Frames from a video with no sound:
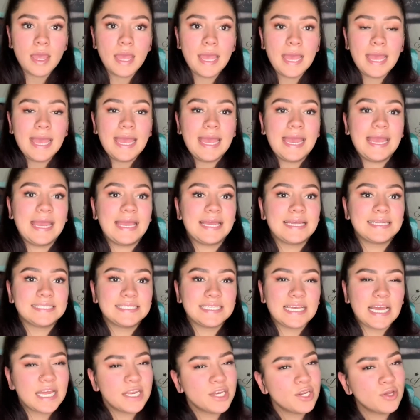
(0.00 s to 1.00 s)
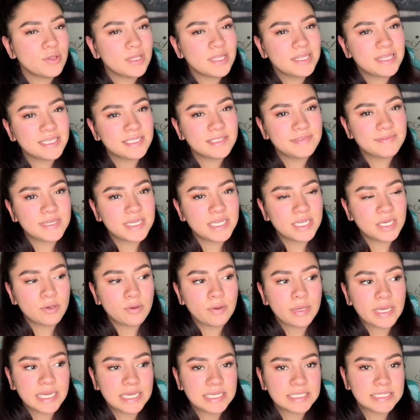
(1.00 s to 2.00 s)
and I know that this video
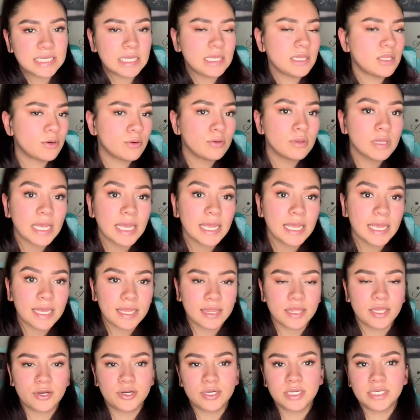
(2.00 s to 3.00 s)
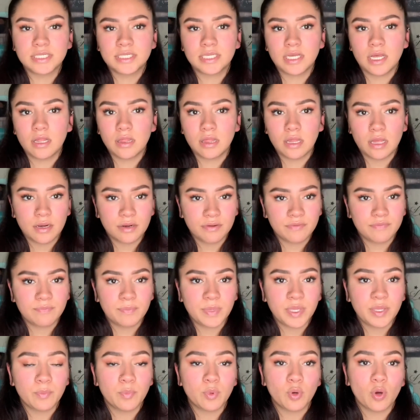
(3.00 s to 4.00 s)
is a little late and there is a lot of
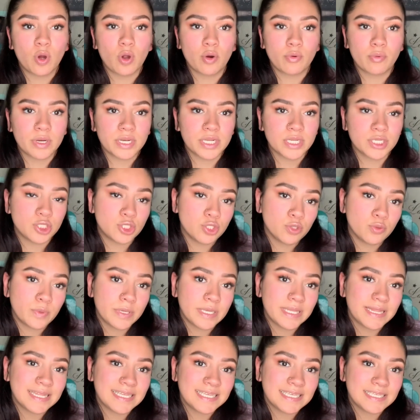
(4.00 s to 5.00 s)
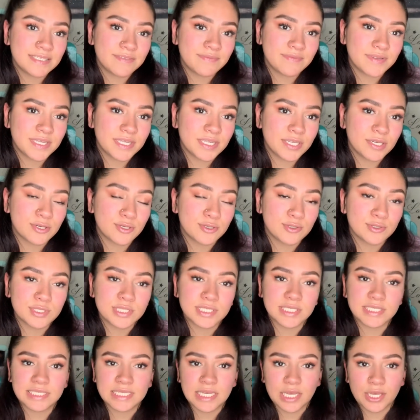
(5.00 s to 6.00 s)
people already doing these videos and
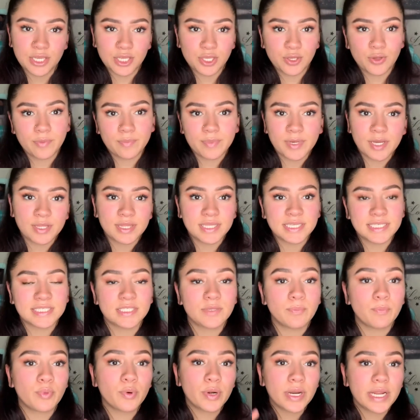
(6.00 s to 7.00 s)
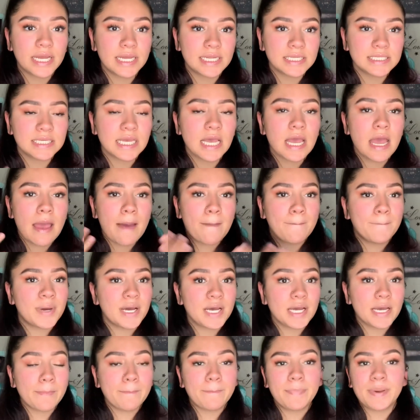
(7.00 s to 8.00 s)
telling you about this brand, but
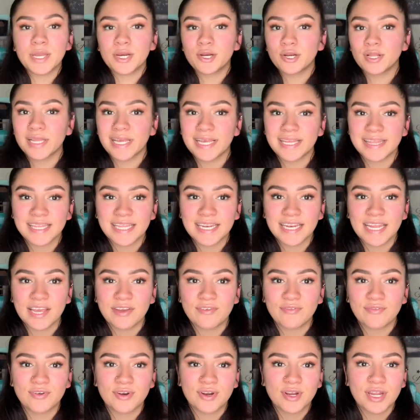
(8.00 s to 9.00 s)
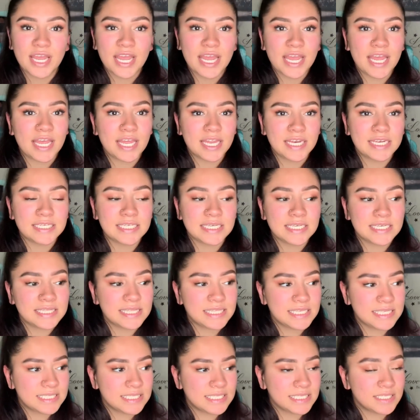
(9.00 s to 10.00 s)
better late than ever. And this
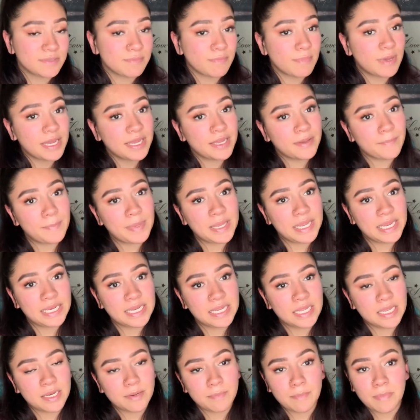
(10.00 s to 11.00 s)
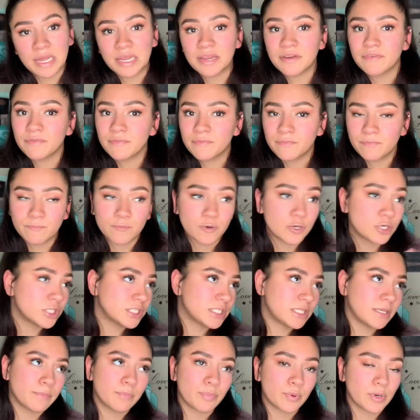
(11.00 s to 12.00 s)
is my opinion, my first
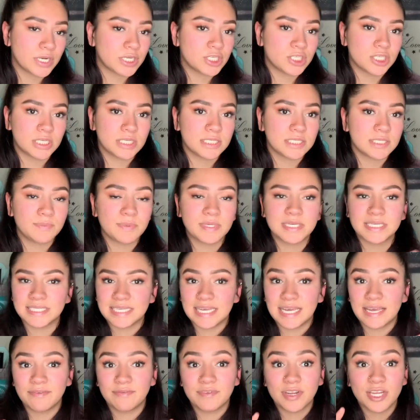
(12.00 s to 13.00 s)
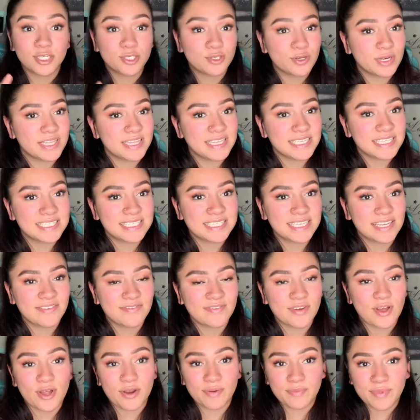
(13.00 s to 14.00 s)
impressions, because I have not tried this stuff
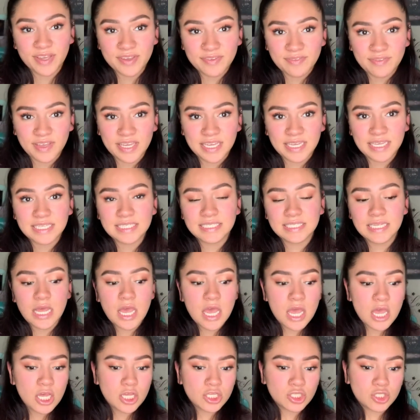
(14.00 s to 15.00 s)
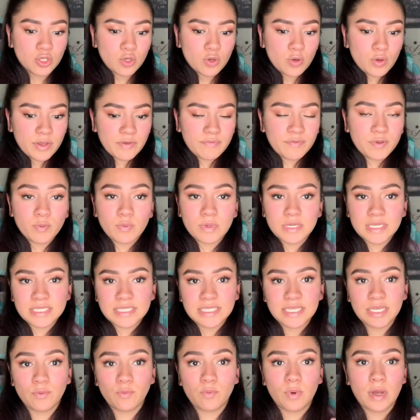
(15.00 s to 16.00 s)
on my face. So if you want to see
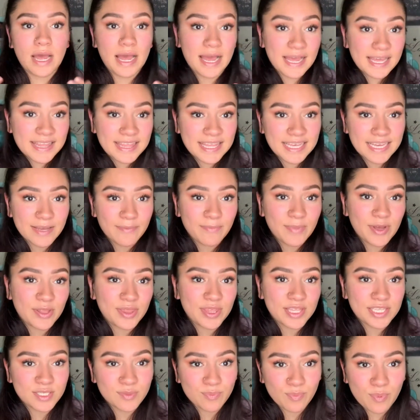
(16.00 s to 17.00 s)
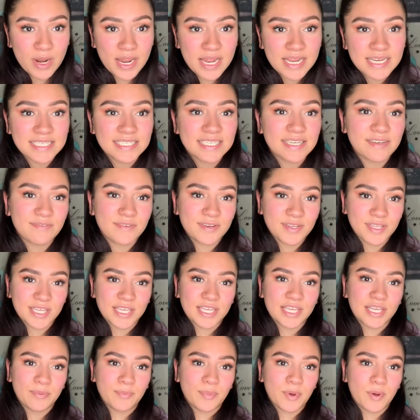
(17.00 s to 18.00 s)
what I think about this brand, definitely keep
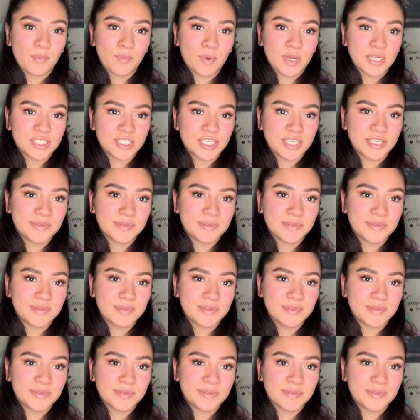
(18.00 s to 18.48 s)
on watching.